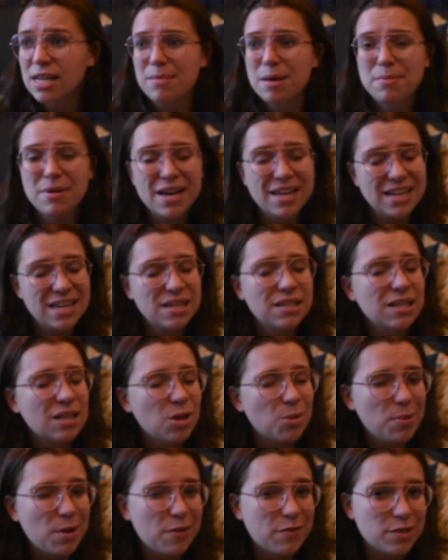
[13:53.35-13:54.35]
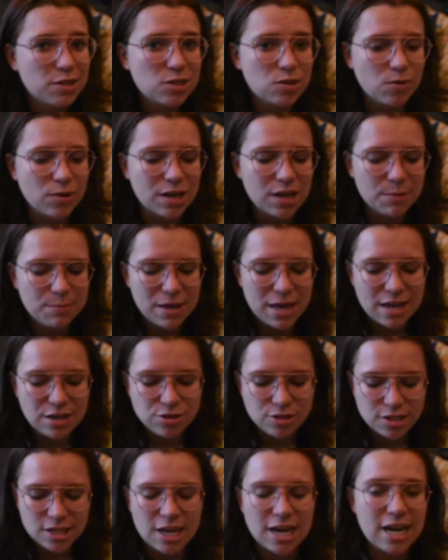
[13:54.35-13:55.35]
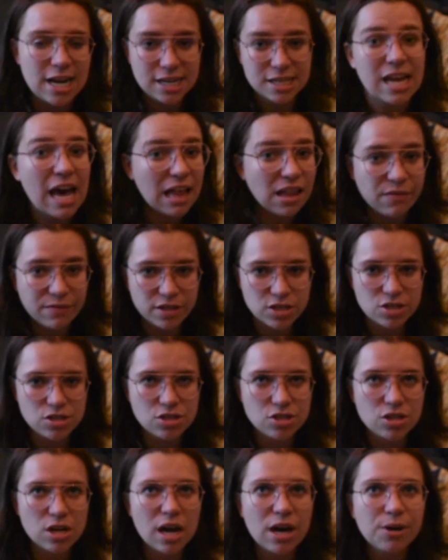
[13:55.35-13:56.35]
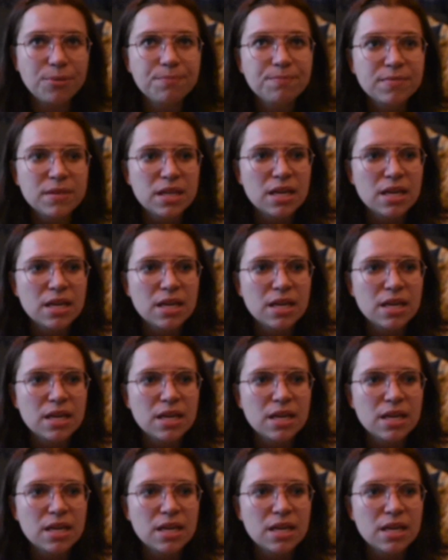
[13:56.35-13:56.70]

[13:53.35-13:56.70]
Maybe I need a little bit of a story to be interested in a television show,